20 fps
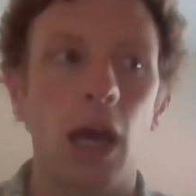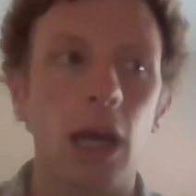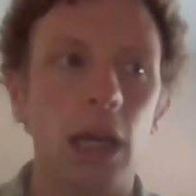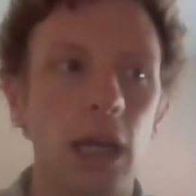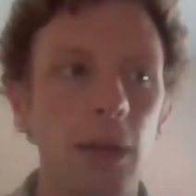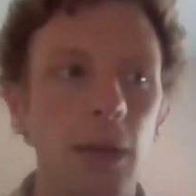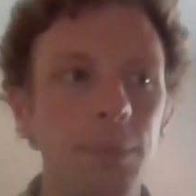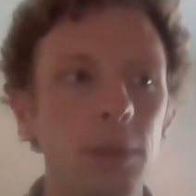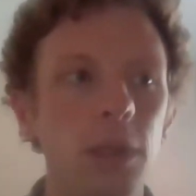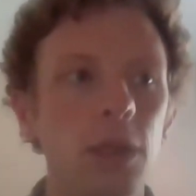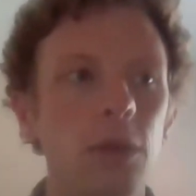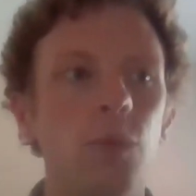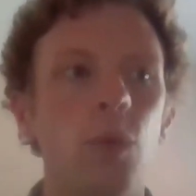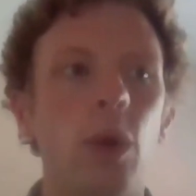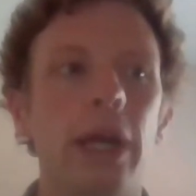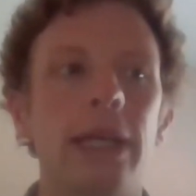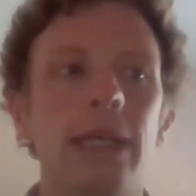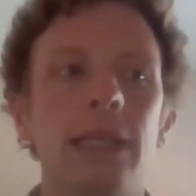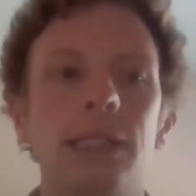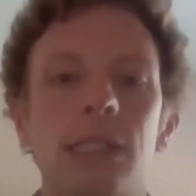A couple of other
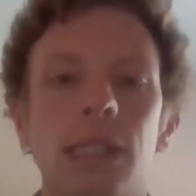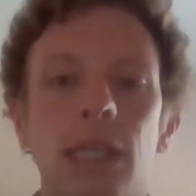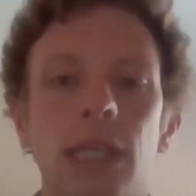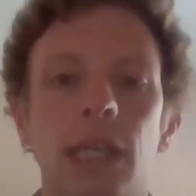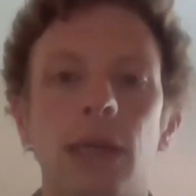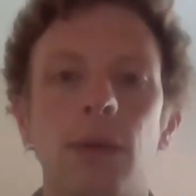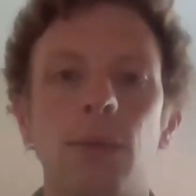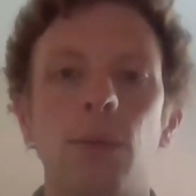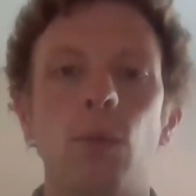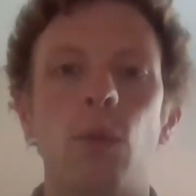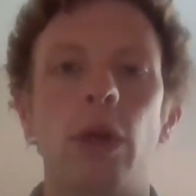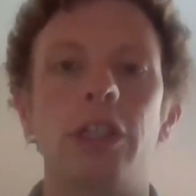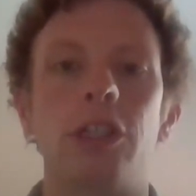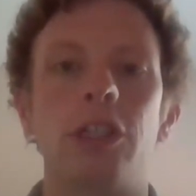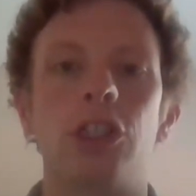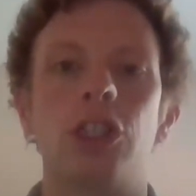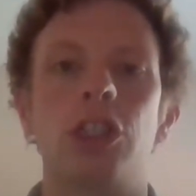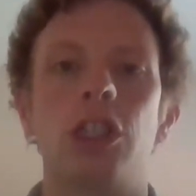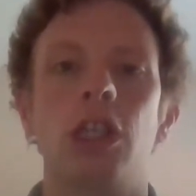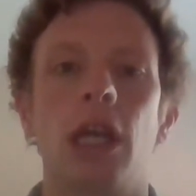ways in
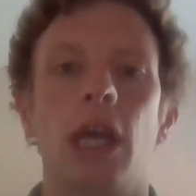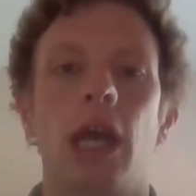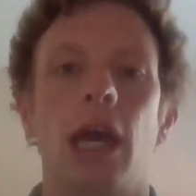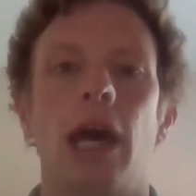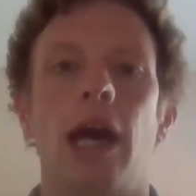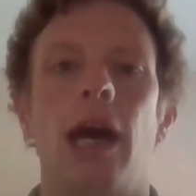which